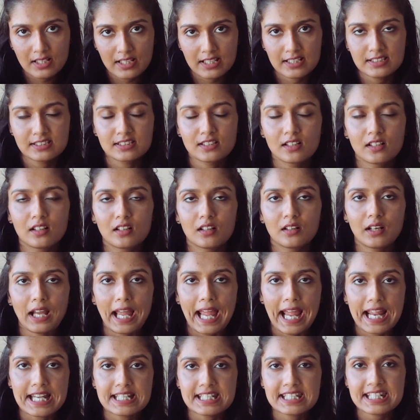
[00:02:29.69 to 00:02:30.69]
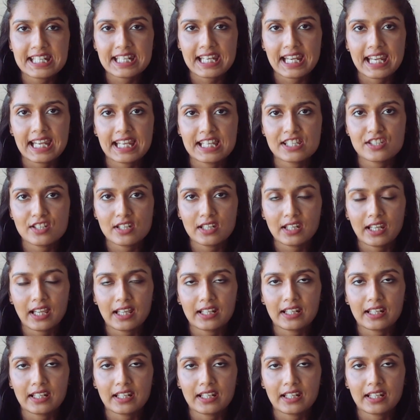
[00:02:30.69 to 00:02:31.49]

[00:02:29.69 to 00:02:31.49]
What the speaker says: is a anti-aging and